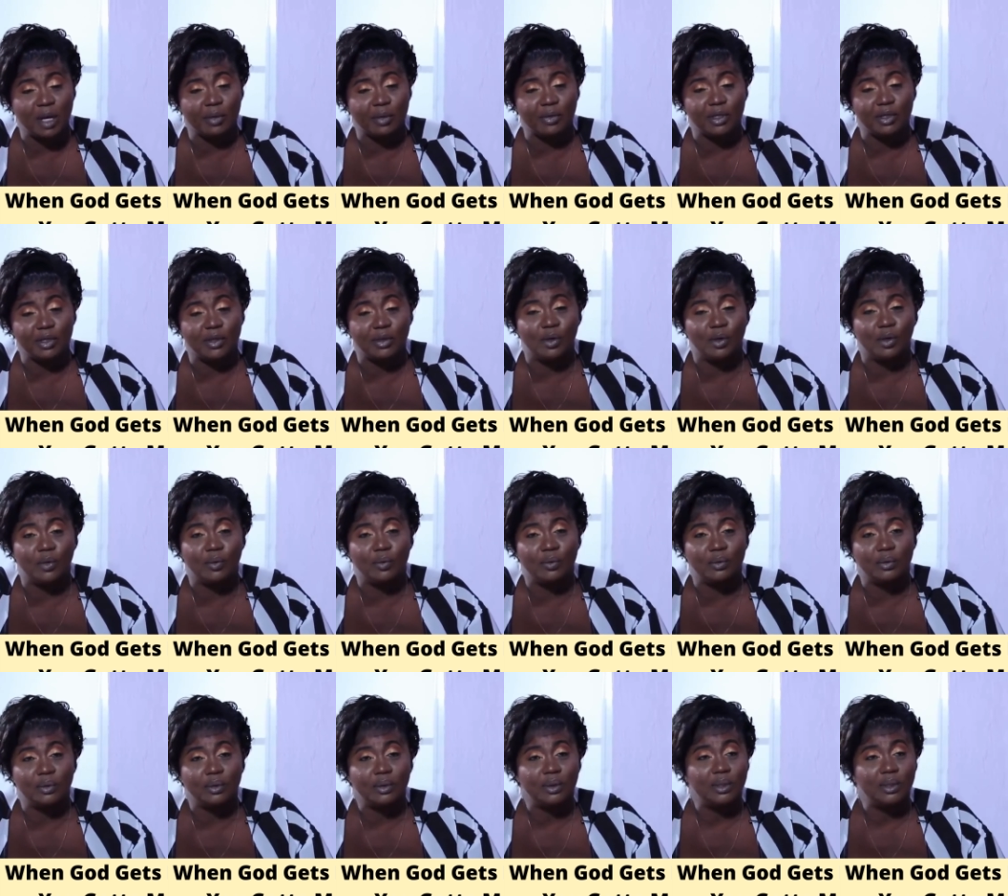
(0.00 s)
married
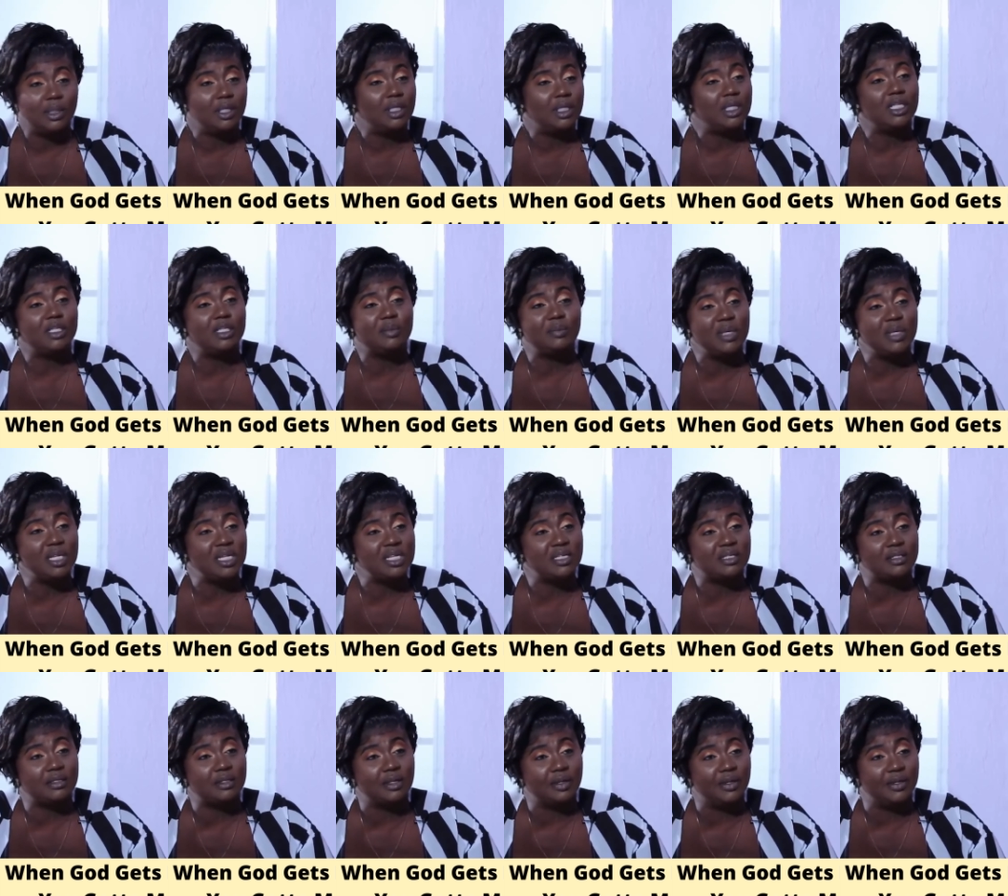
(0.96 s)
now, he's
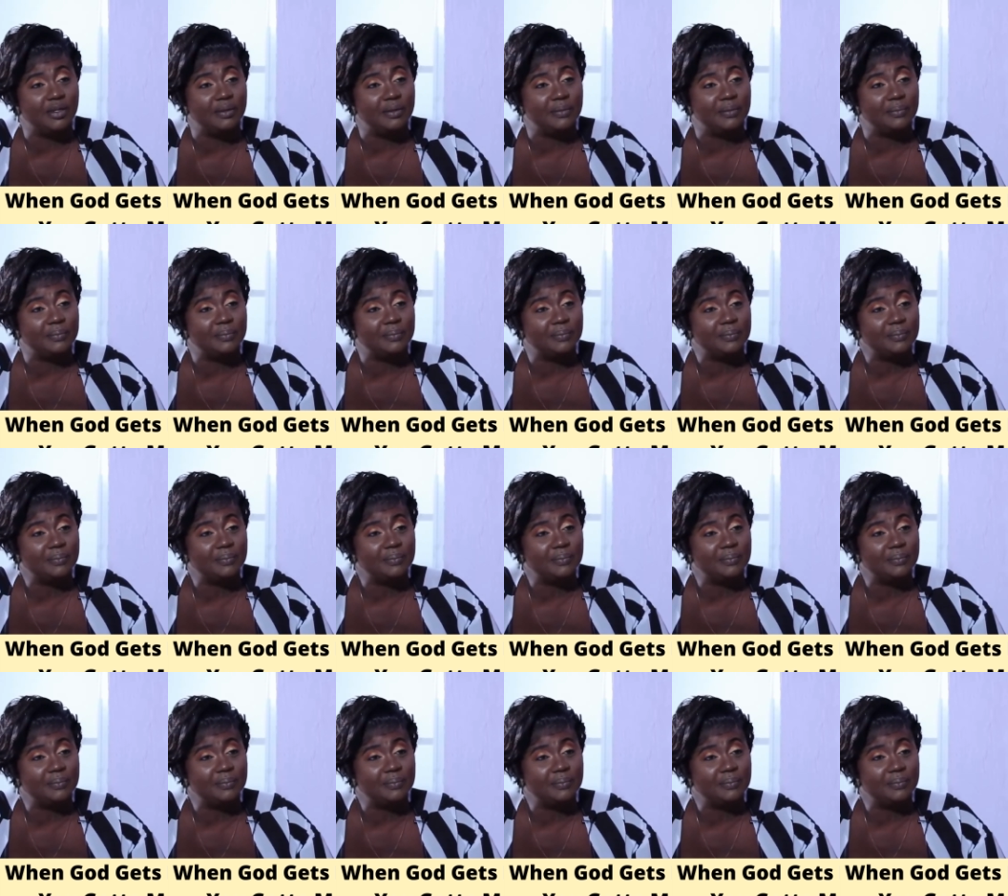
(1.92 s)
ministering.